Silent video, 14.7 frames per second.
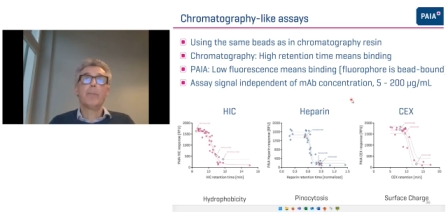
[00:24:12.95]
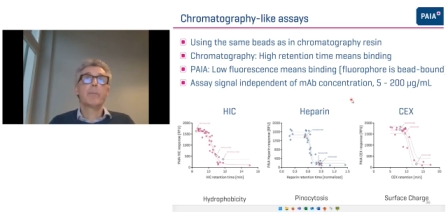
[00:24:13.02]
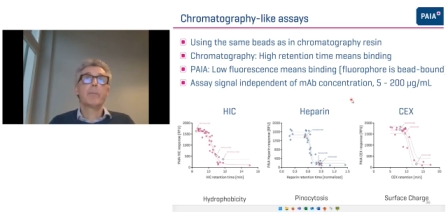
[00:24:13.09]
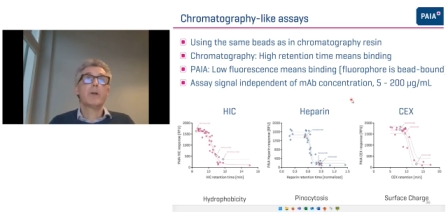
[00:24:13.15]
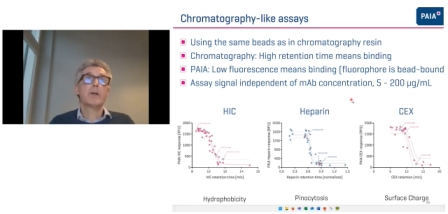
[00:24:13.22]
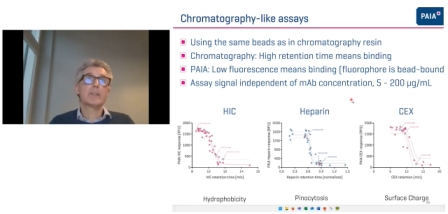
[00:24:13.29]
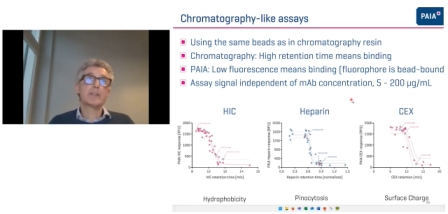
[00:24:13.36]

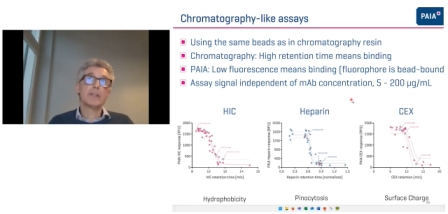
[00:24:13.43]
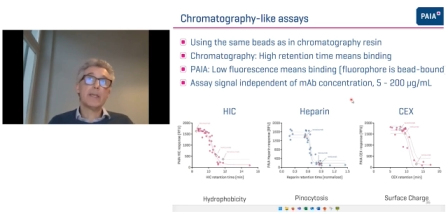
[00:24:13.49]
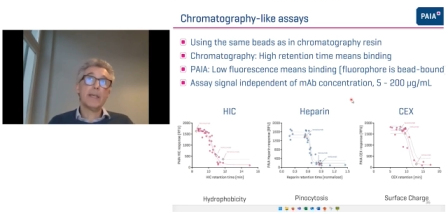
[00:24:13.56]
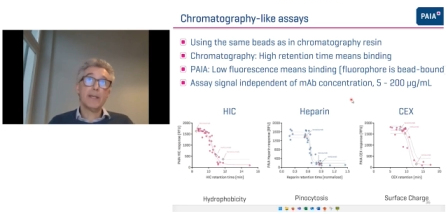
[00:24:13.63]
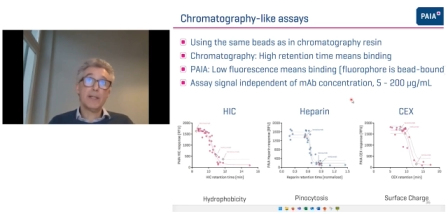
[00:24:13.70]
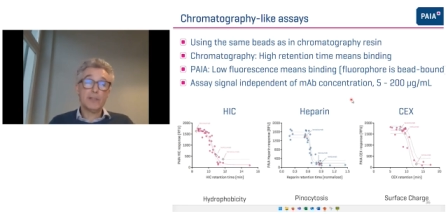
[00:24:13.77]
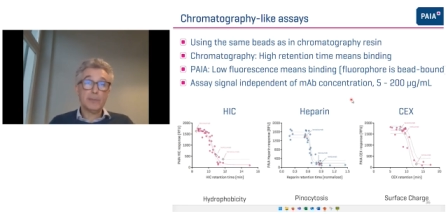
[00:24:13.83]
plots
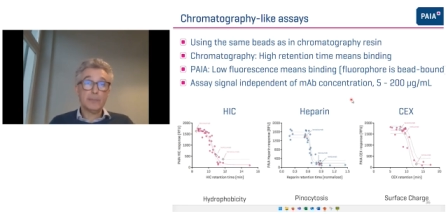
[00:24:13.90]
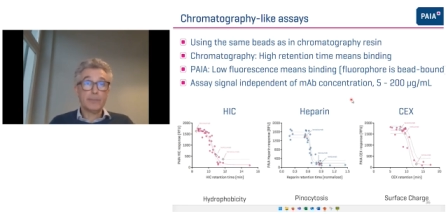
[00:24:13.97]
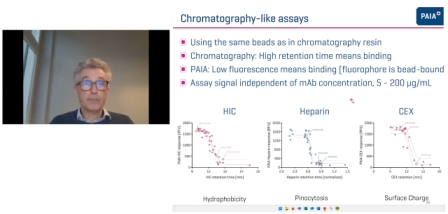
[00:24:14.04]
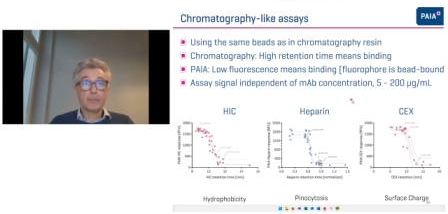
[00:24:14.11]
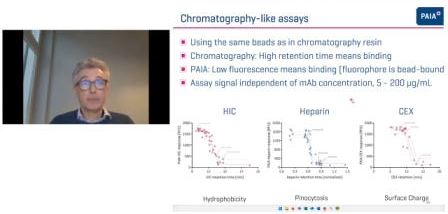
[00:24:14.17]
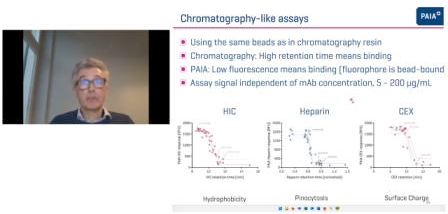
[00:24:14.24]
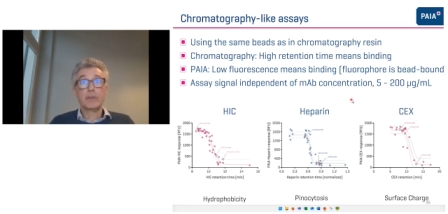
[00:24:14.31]
here.
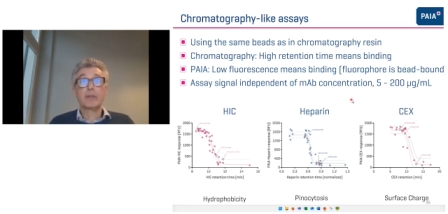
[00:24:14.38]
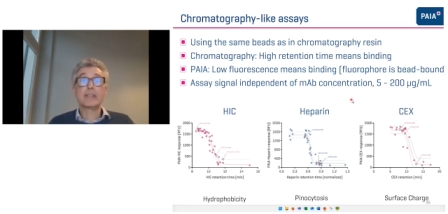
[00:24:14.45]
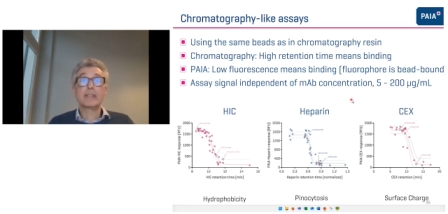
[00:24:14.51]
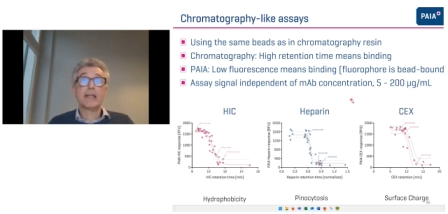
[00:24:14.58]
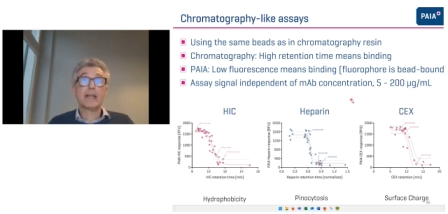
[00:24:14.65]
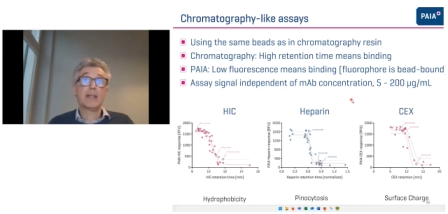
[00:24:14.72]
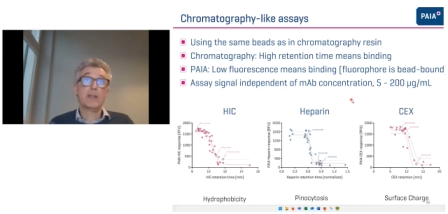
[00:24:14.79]
So
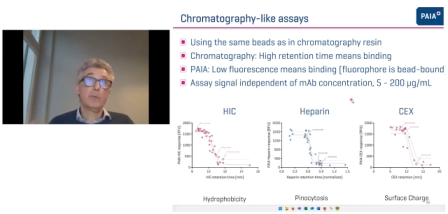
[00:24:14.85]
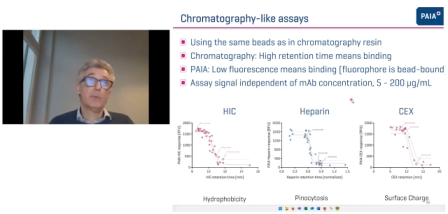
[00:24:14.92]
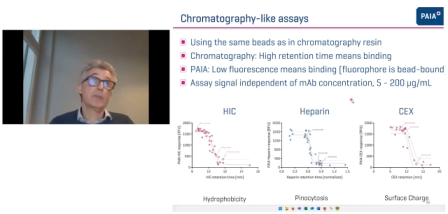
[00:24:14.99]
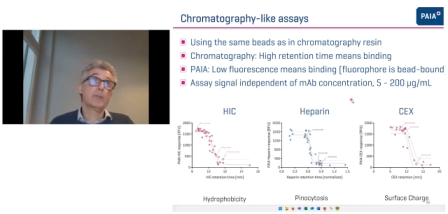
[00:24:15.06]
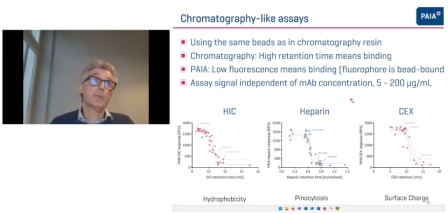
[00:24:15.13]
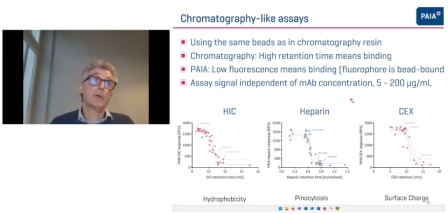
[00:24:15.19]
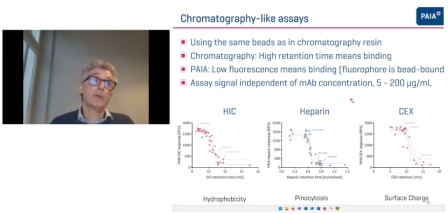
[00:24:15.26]
exactly
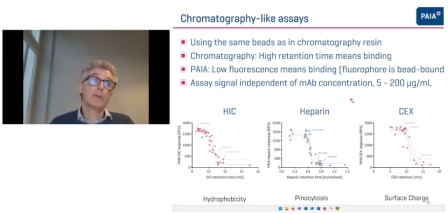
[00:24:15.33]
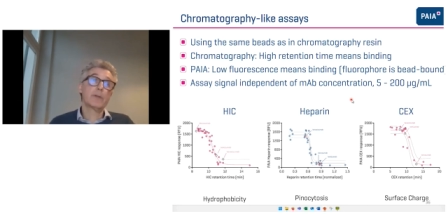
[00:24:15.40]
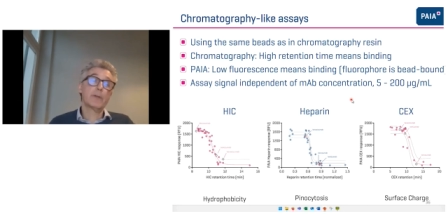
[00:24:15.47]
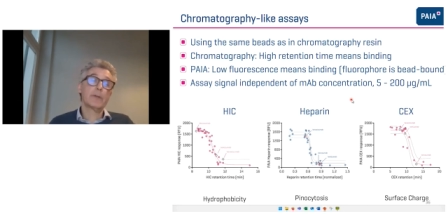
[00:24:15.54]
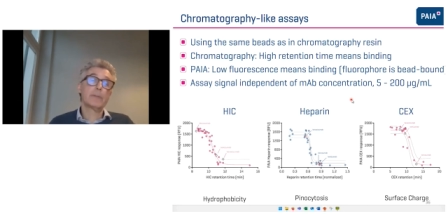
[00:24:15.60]
what you want